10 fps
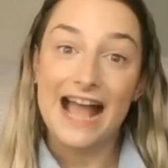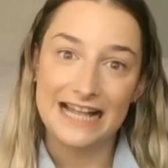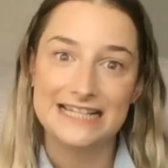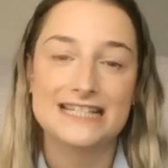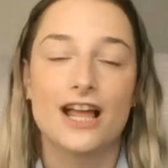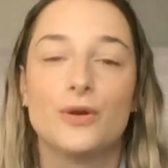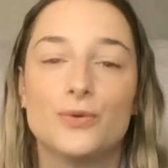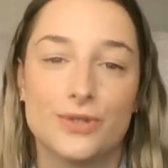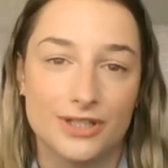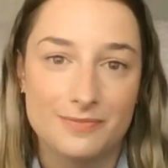And I
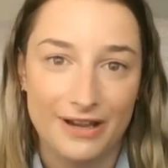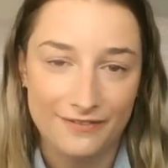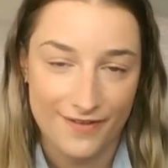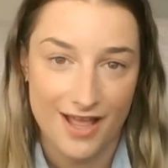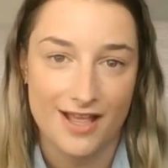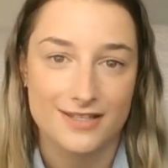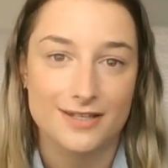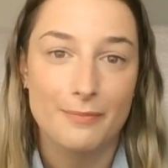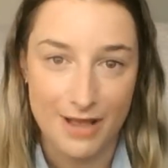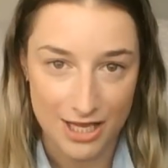ordered my
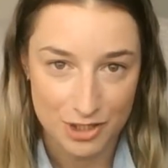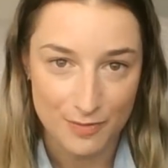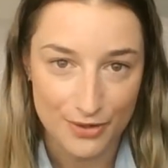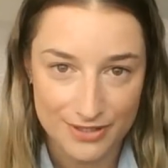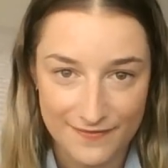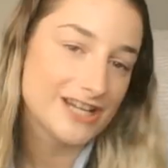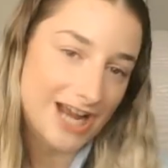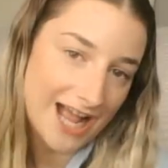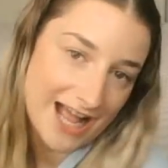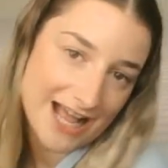first Birchbox, which
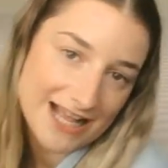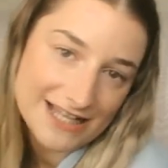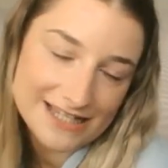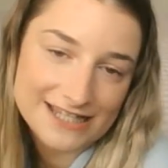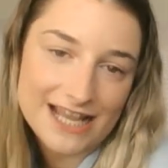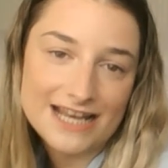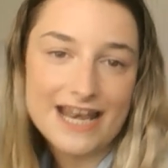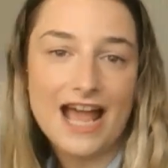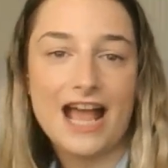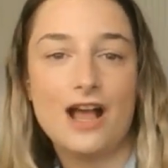has
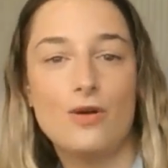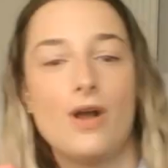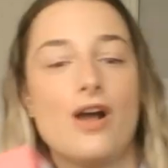now